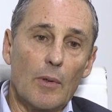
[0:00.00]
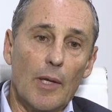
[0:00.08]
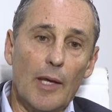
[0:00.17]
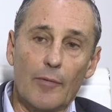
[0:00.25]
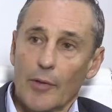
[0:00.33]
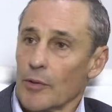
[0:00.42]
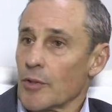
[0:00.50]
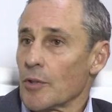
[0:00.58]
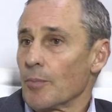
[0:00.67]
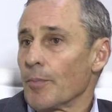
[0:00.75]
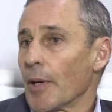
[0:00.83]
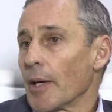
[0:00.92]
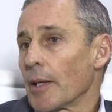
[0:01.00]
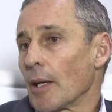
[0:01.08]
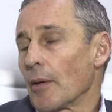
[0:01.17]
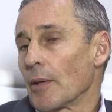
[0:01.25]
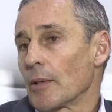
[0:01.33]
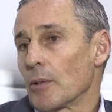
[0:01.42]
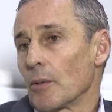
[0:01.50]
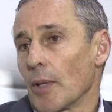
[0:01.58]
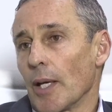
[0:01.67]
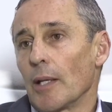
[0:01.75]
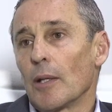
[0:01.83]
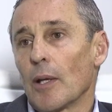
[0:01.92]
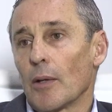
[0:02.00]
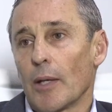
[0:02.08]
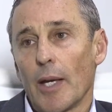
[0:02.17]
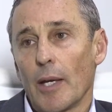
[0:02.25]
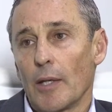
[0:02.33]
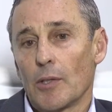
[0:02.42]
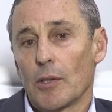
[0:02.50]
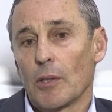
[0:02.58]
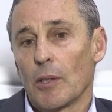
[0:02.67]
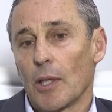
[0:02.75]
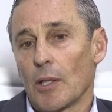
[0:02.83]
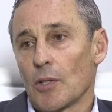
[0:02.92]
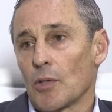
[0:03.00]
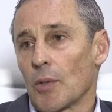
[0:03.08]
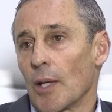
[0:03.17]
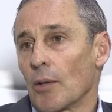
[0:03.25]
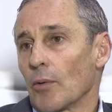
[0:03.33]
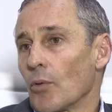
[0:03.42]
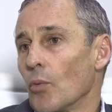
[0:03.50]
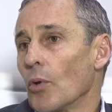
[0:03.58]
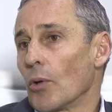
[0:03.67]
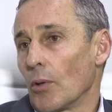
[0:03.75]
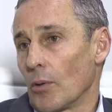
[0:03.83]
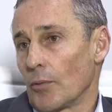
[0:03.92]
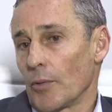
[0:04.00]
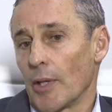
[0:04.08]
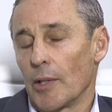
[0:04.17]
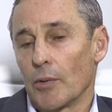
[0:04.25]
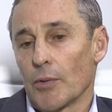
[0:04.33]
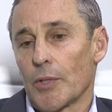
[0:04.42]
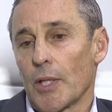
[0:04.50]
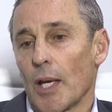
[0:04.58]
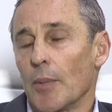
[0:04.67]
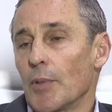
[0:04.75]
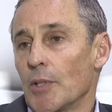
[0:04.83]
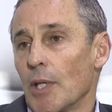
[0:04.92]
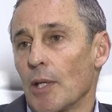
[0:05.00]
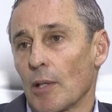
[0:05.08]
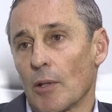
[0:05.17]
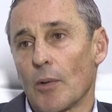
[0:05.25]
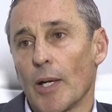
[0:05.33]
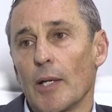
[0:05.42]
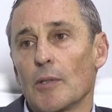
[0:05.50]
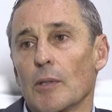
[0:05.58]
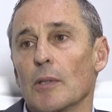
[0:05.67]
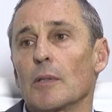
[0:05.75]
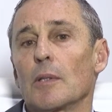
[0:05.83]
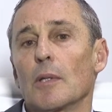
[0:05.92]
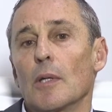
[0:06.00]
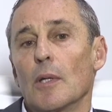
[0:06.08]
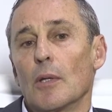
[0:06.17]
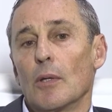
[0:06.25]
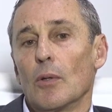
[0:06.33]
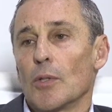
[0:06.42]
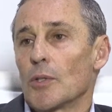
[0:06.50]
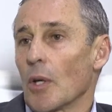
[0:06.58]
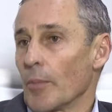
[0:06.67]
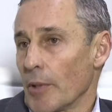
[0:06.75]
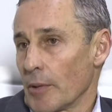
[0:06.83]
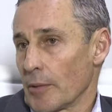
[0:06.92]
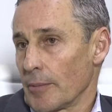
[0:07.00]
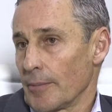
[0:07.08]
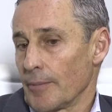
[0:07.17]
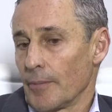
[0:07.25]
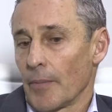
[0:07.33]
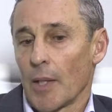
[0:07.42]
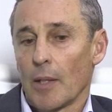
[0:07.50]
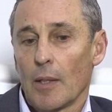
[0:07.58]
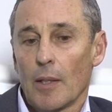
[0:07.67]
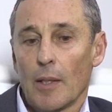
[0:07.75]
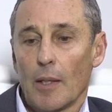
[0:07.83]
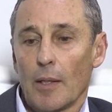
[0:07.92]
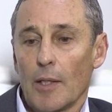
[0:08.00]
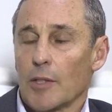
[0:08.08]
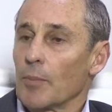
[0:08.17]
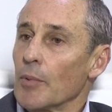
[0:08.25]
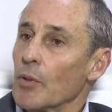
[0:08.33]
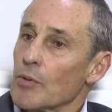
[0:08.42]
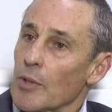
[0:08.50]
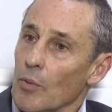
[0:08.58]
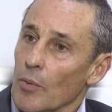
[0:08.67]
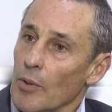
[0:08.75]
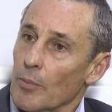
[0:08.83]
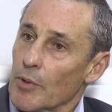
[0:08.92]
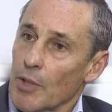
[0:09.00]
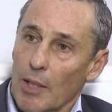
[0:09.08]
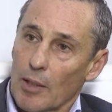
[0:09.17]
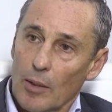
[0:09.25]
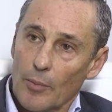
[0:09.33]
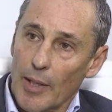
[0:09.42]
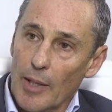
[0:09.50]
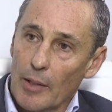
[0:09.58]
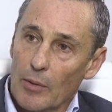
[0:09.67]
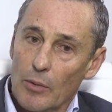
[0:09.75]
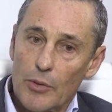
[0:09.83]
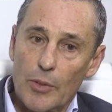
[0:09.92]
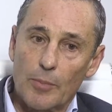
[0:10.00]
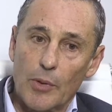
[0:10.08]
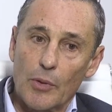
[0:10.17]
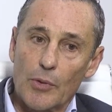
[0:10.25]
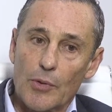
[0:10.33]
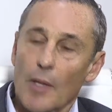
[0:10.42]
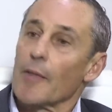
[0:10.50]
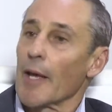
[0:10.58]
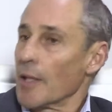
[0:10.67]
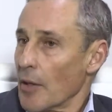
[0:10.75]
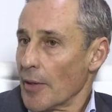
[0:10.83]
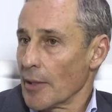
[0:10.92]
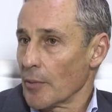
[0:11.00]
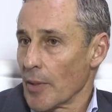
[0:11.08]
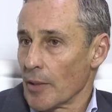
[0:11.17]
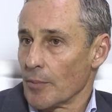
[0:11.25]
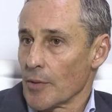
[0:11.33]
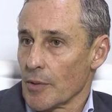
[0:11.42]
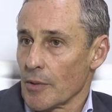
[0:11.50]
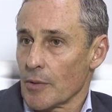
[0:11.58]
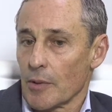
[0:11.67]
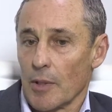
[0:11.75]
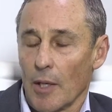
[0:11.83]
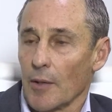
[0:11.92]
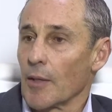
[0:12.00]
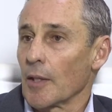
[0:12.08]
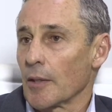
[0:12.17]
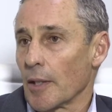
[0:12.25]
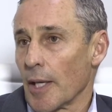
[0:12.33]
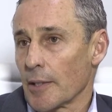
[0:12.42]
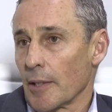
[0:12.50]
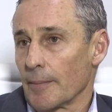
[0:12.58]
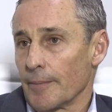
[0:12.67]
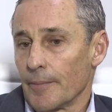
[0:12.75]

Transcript: evidenced by going to any location in Australia or the world, and you'll see a particular agent who is dominant. Is it because they're with a particular brand, or is it because they know how to run a business? I think the latter.